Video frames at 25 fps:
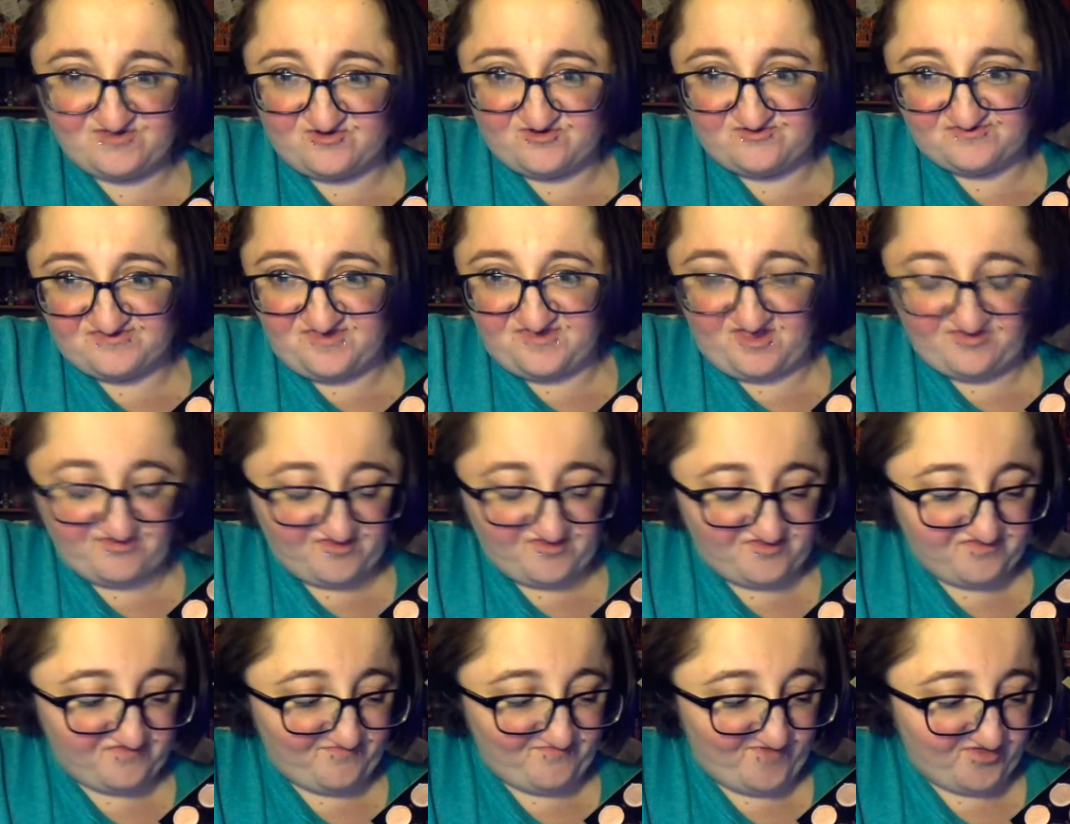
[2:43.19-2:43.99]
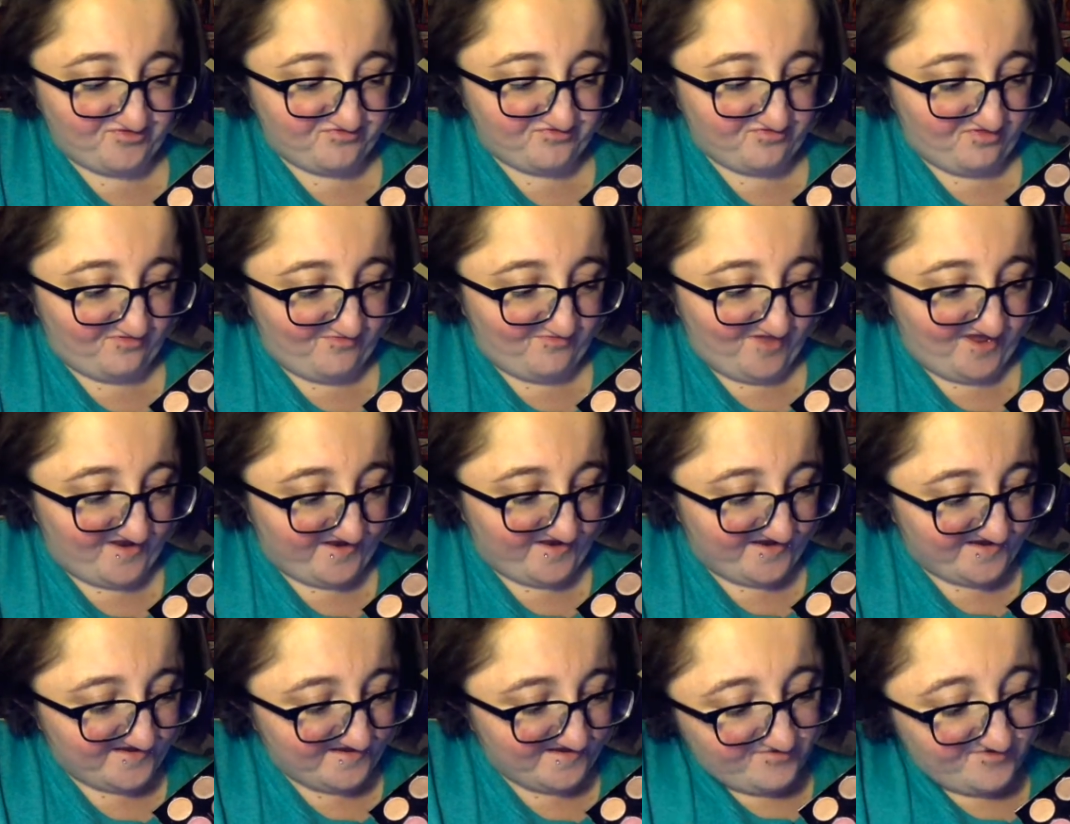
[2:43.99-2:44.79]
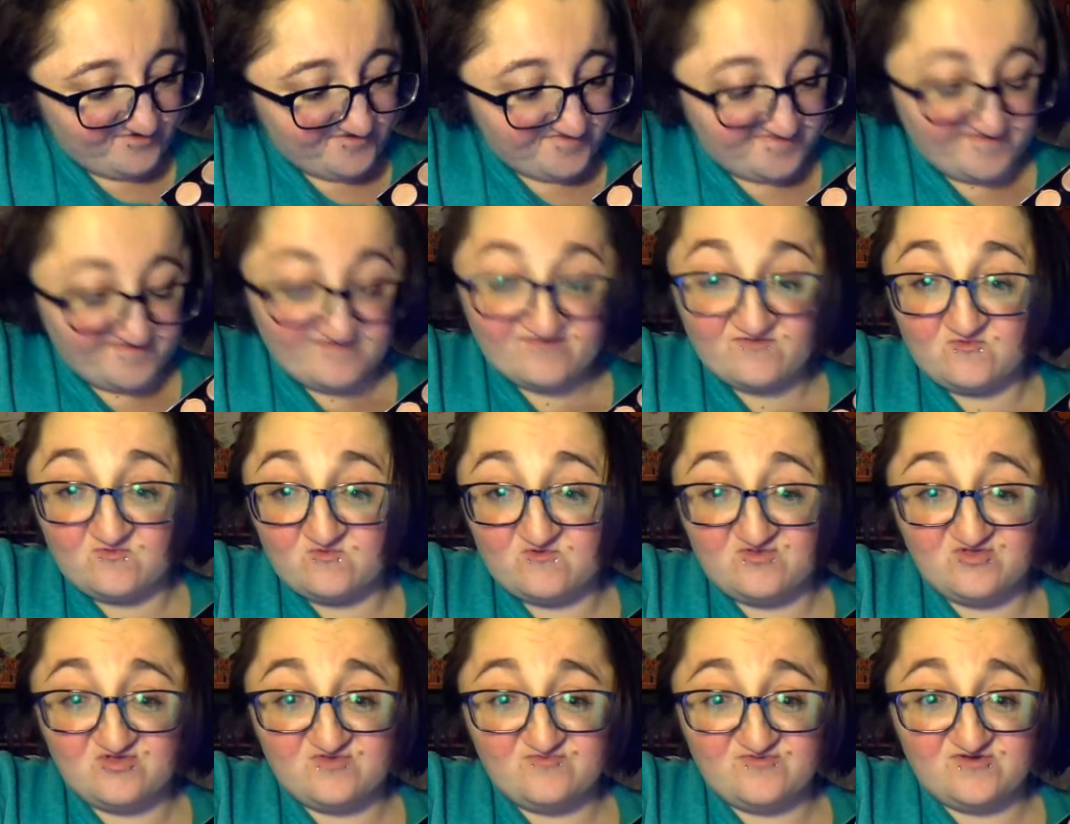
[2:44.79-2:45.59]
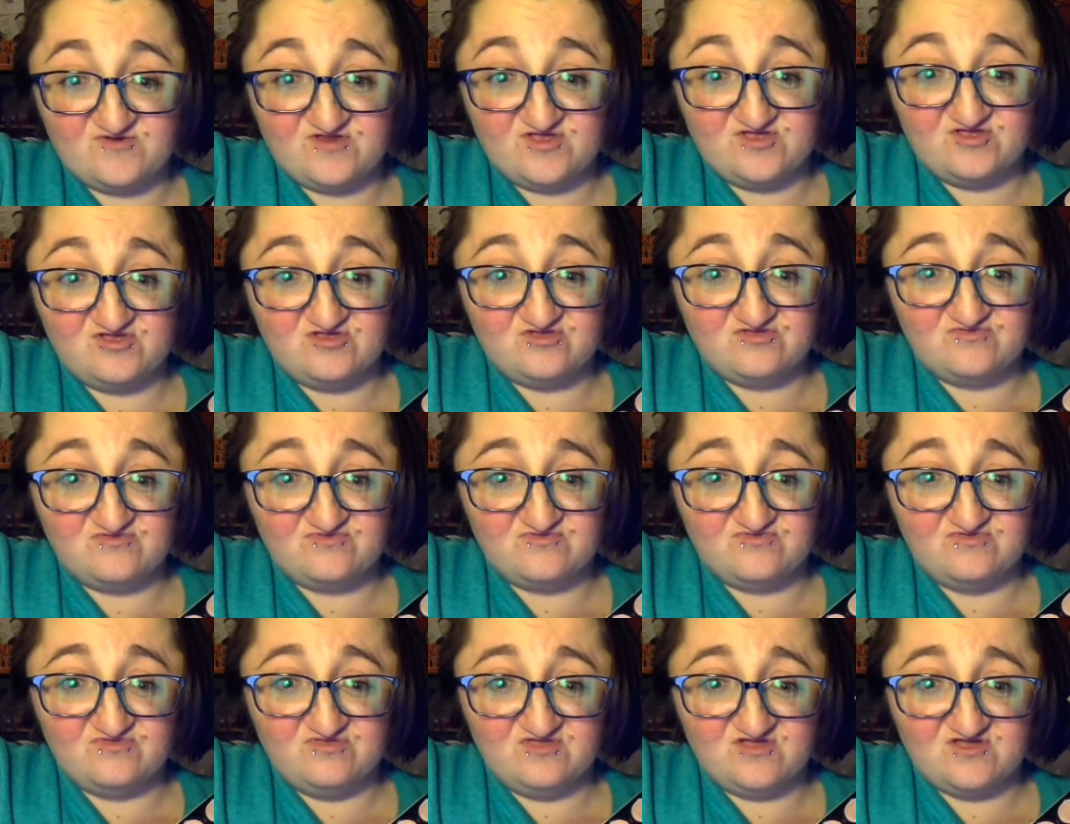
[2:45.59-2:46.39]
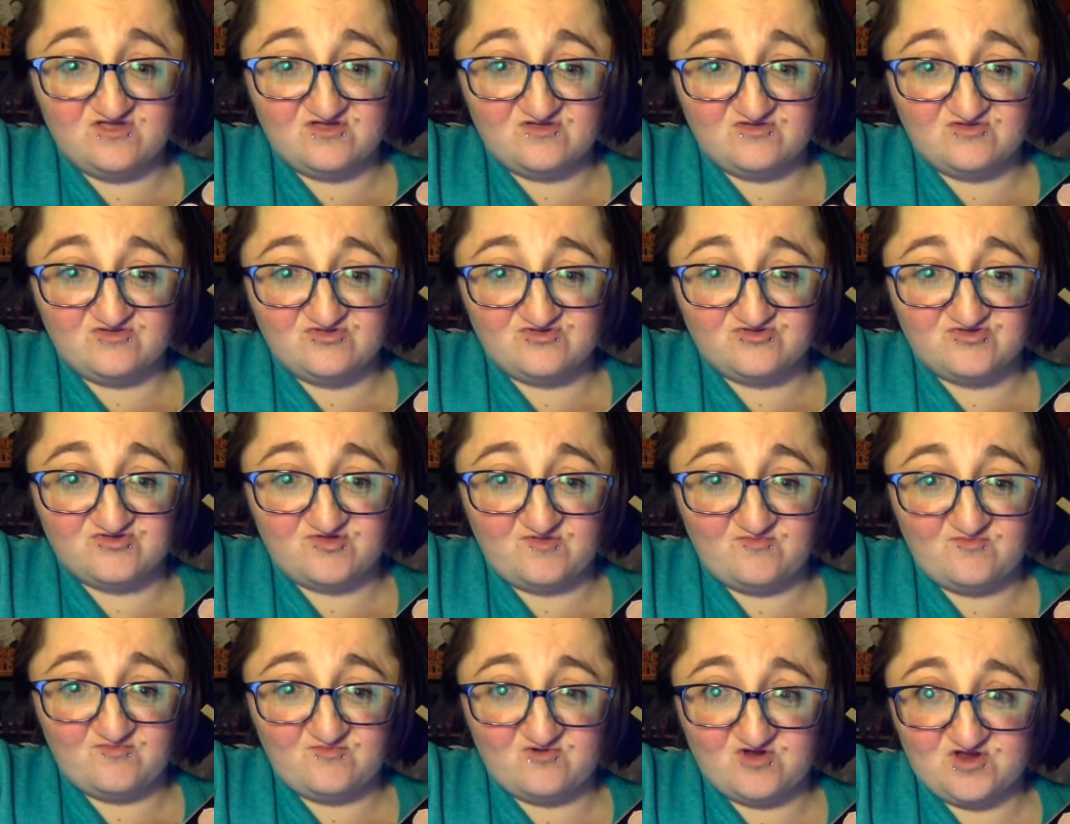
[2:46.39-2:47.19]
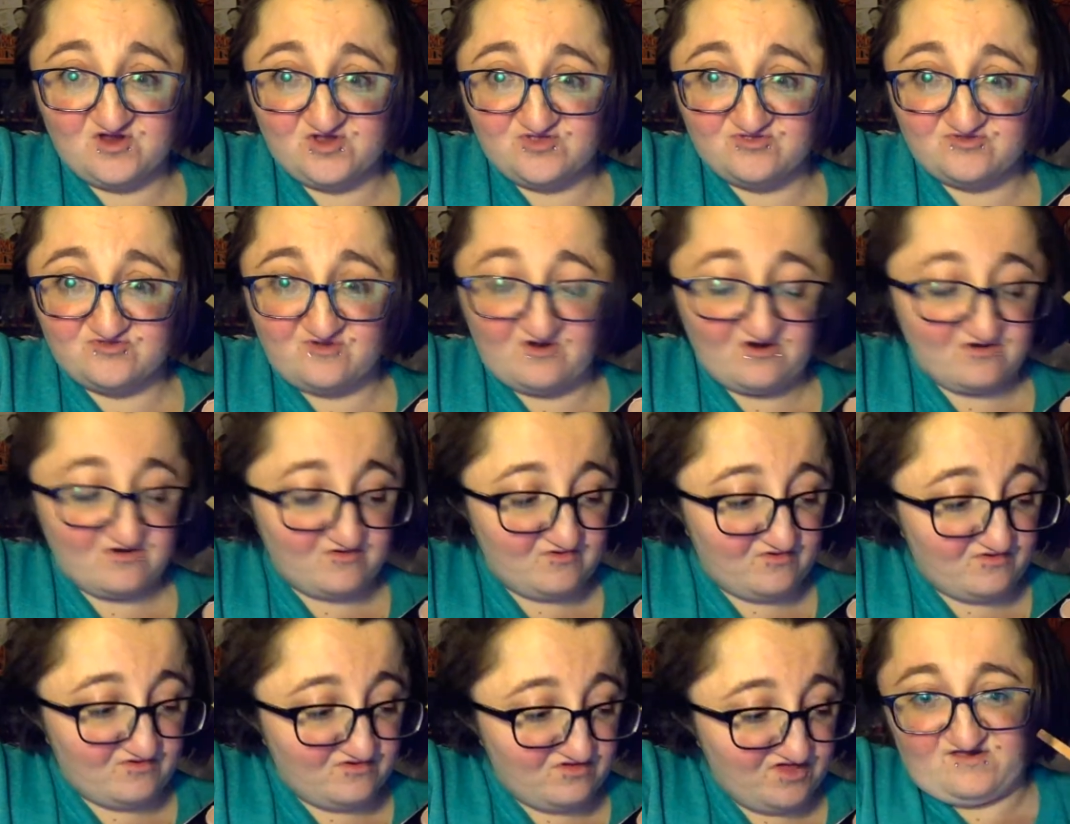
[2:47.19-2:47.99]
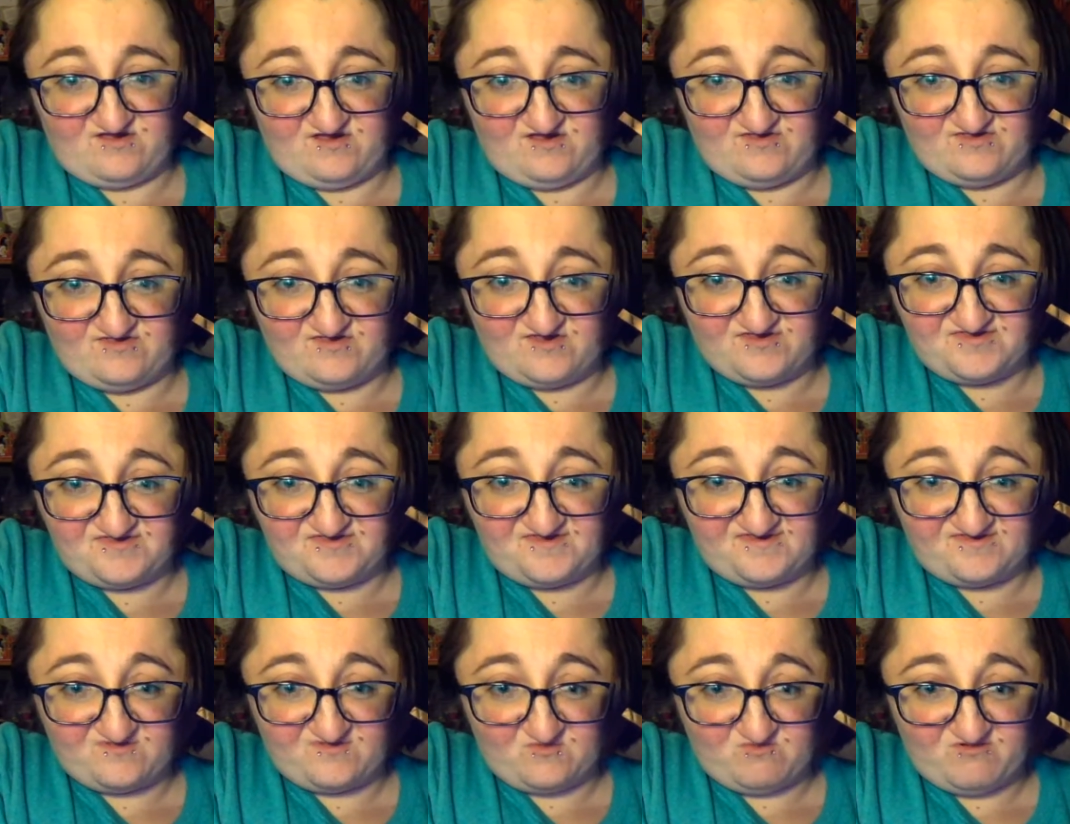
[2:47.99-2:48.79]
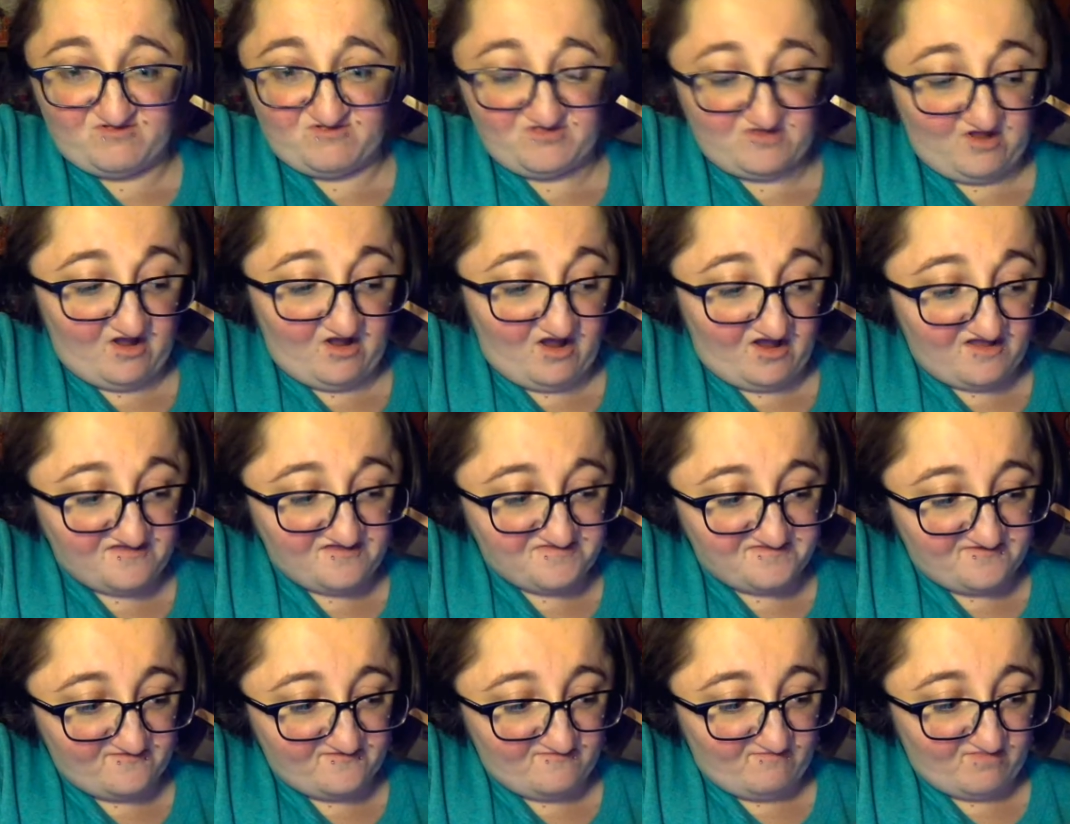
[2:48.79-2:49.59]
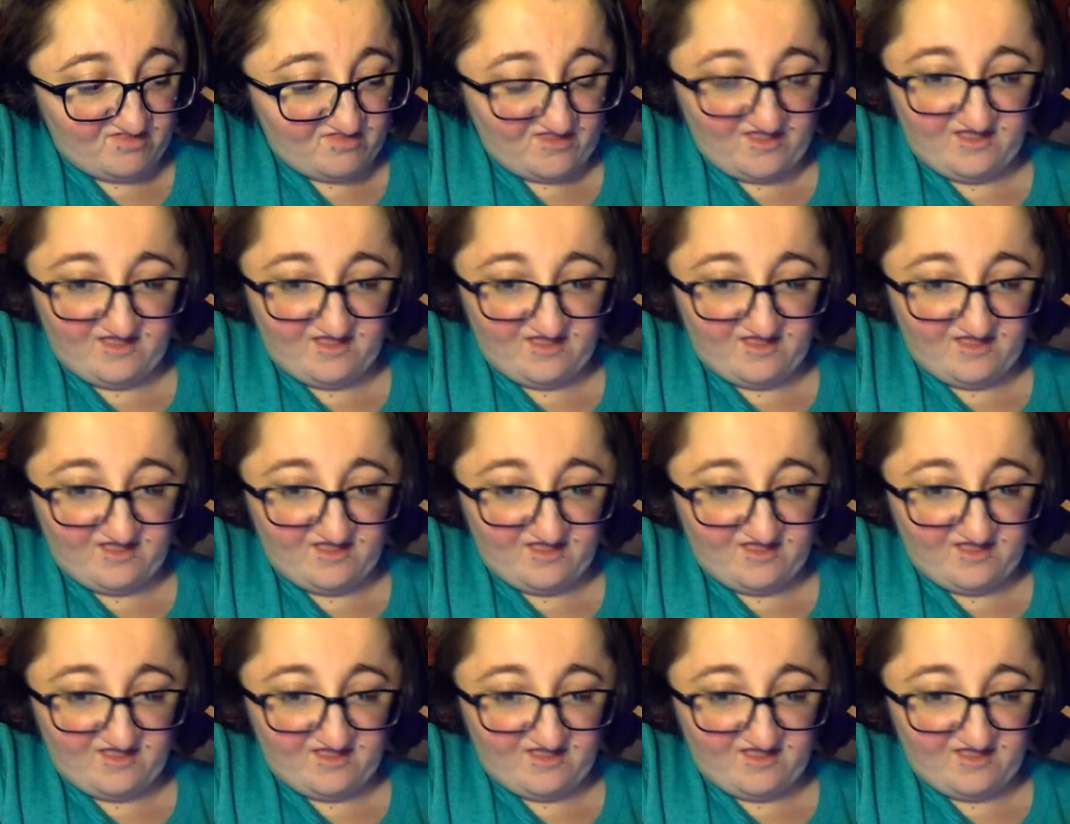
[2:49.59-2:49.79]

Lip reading: There's nothing special about it. This is a really pretty shimmery charcoal, and this is a really awesome